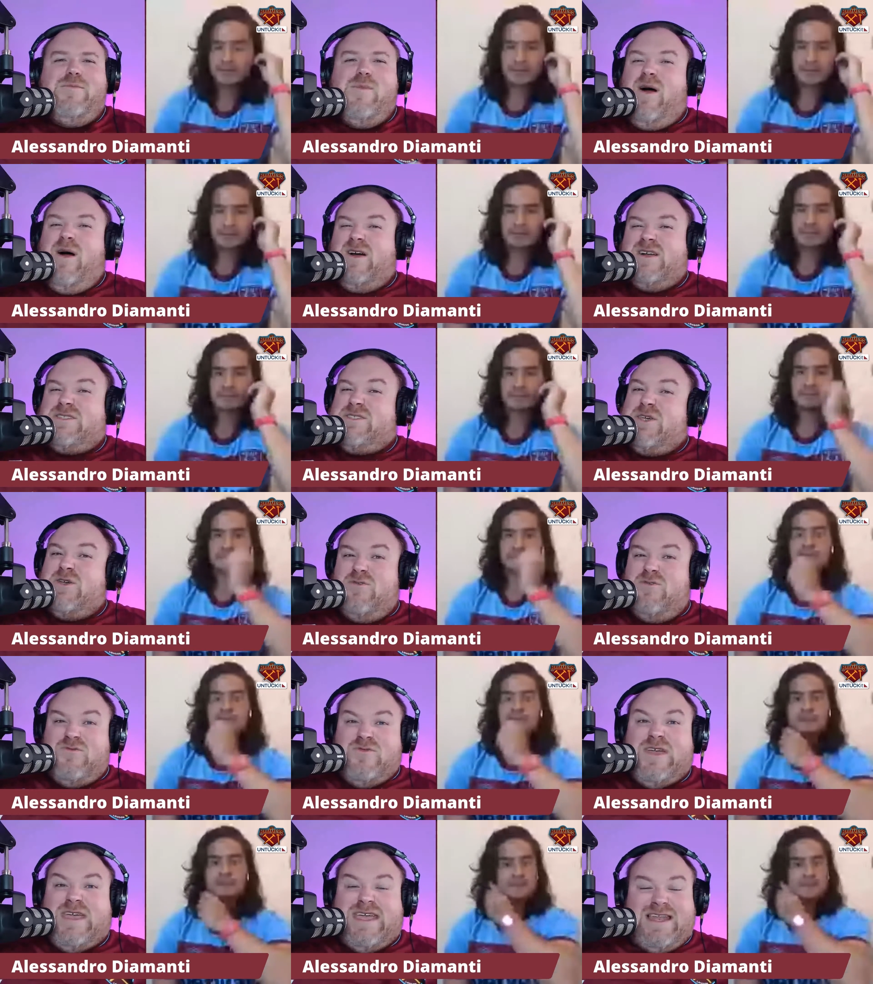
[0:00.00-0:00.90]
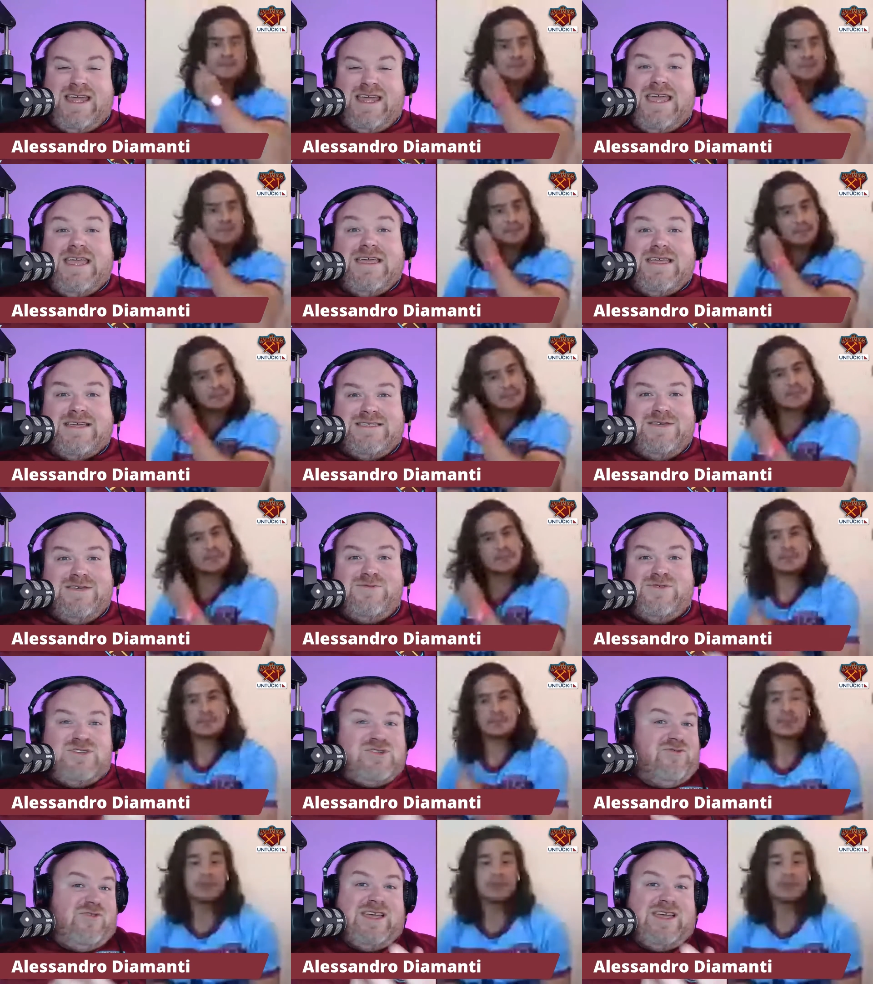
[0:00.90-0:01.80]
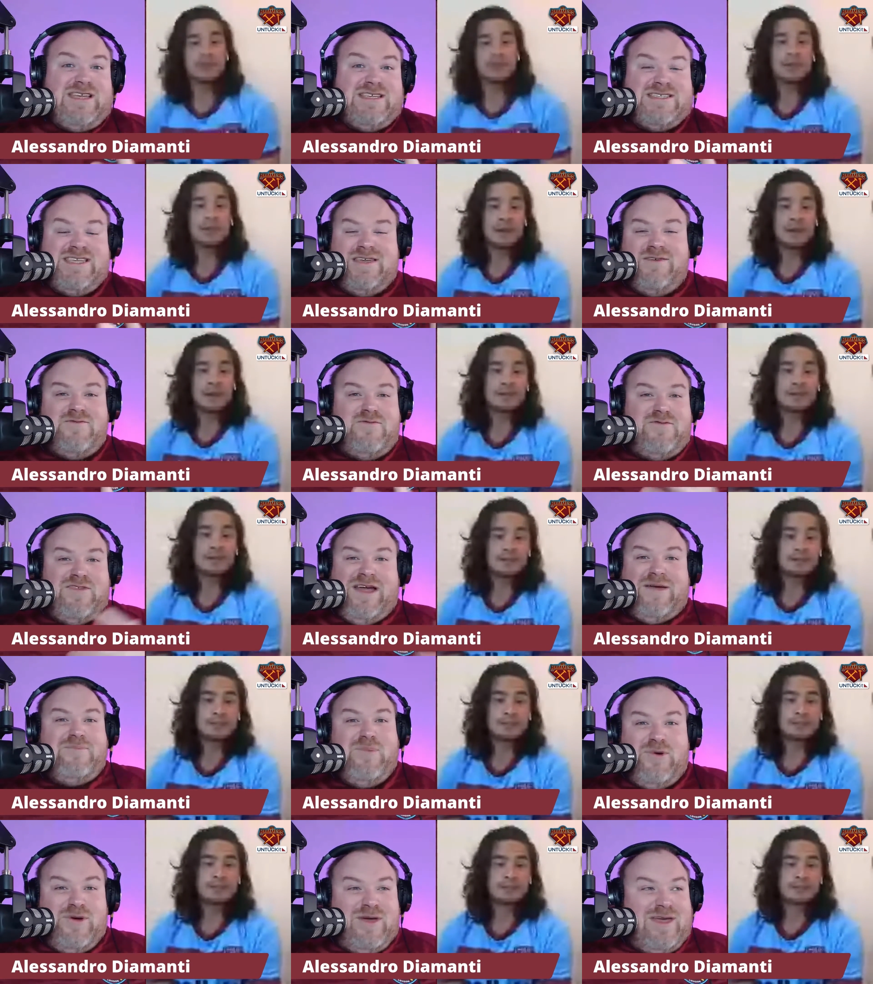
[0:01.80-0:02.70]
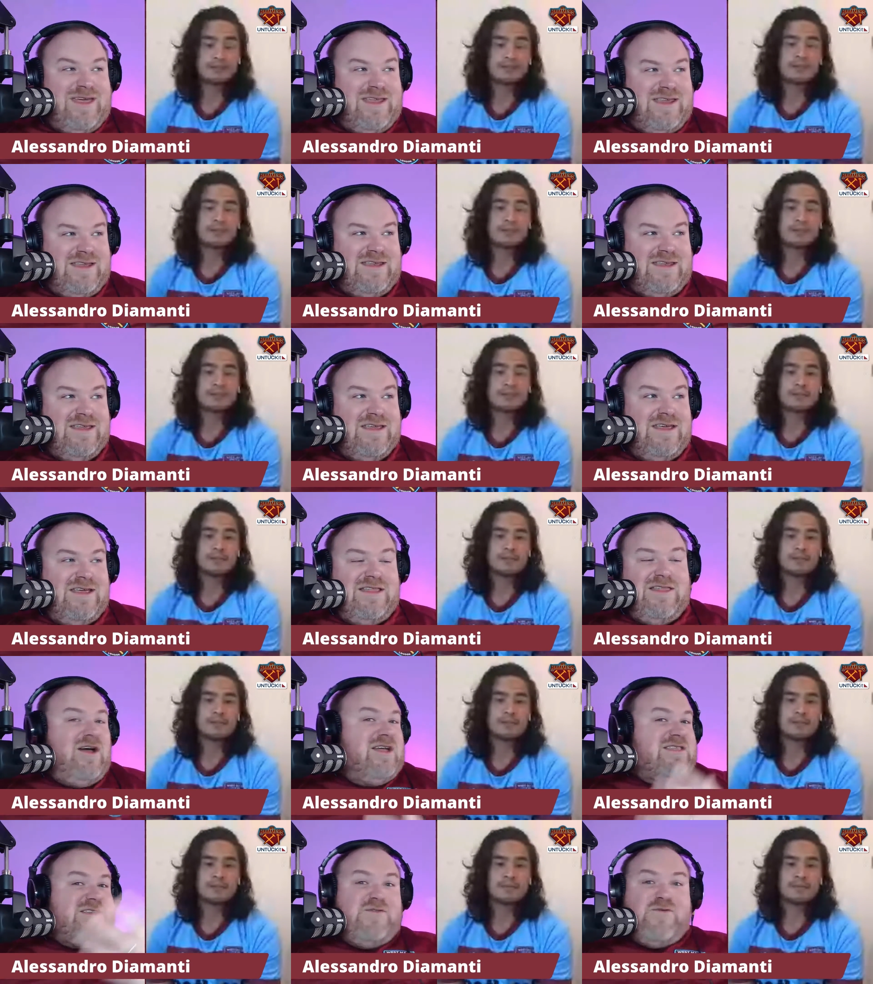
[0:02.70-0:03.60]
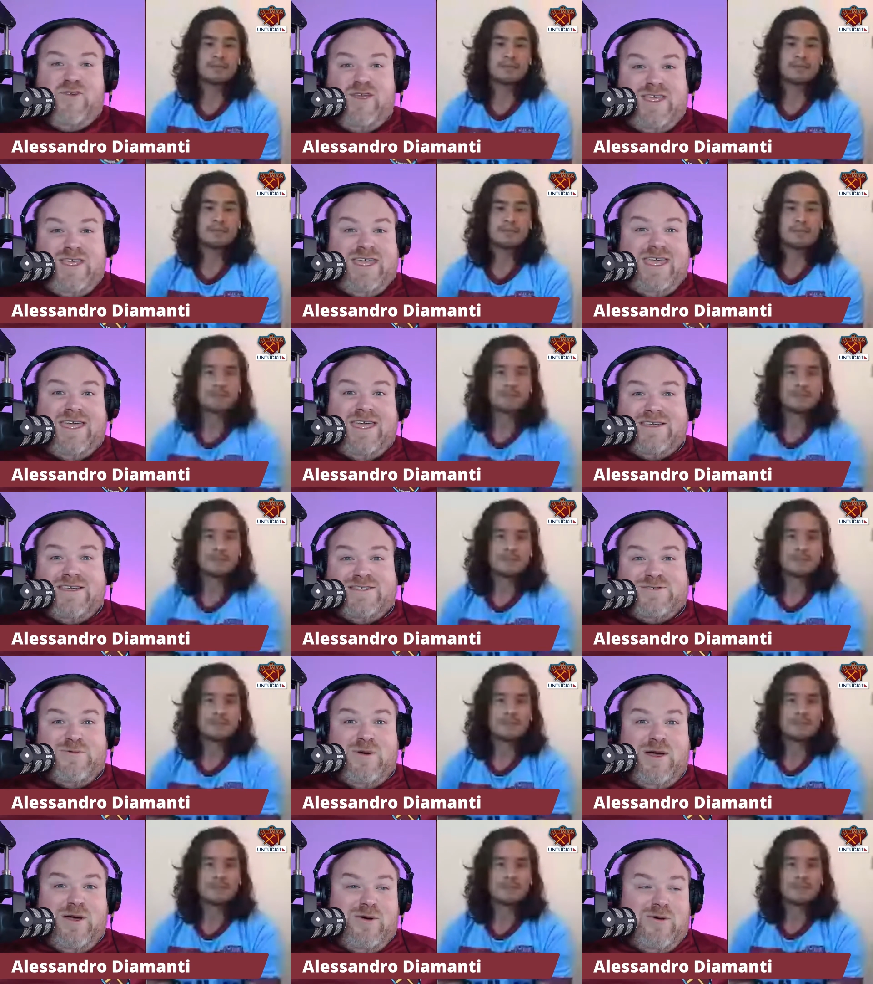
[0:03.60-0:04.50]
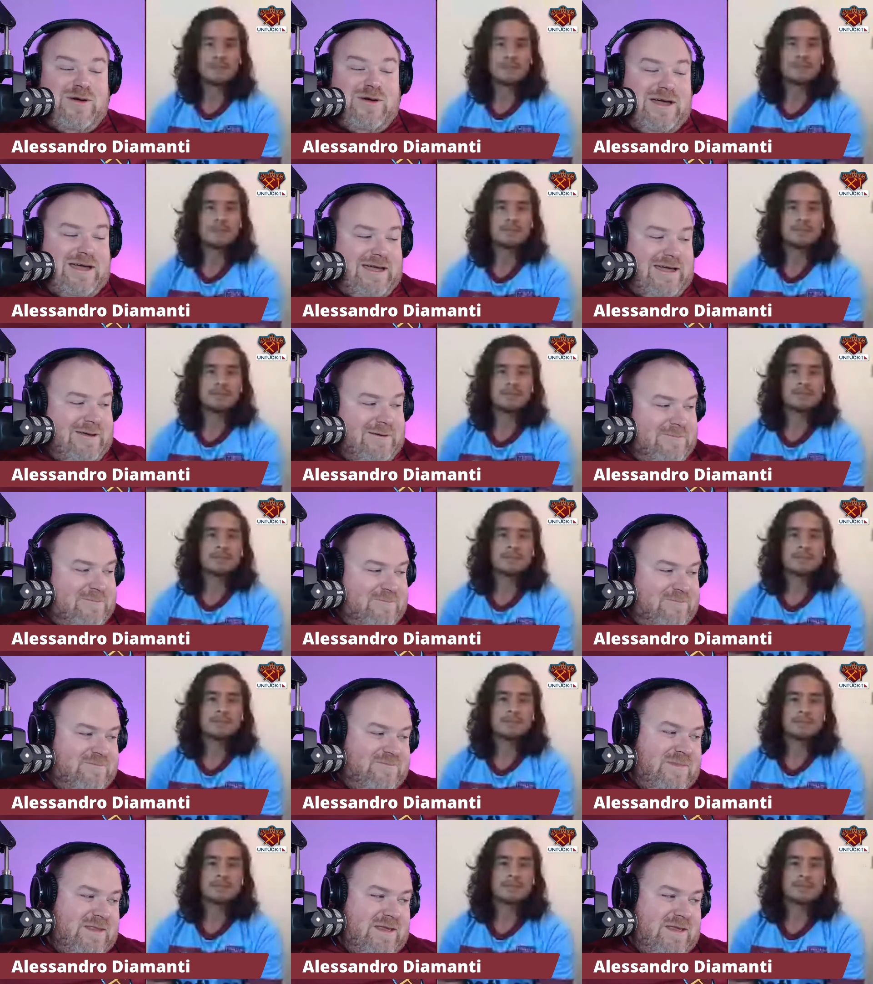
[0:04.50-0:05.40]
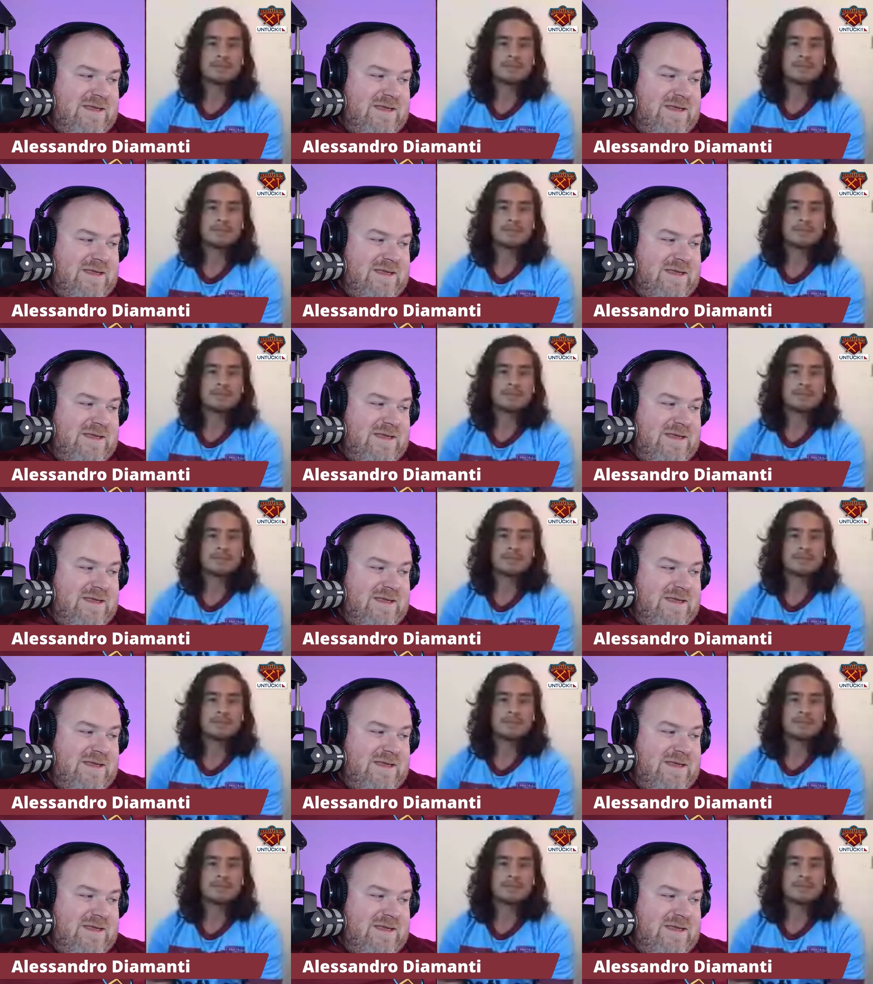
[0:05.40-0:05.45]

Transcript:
Speaker 1: Mark two, really, because he was crazy and flamboyant and liked to free kick as well, um,